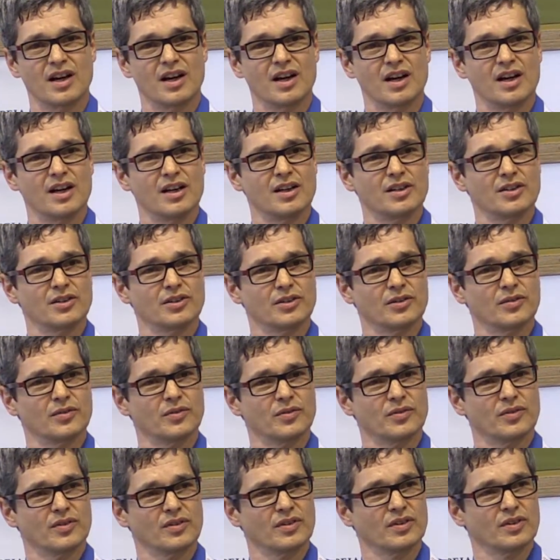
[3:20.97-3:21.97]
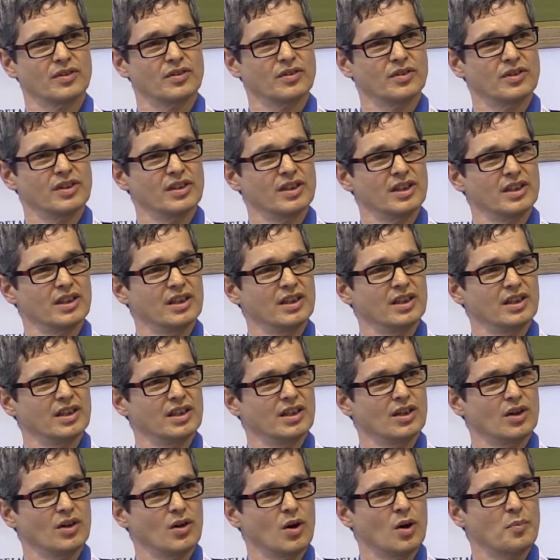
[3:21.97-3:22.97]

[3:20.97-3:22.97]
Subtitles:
Are the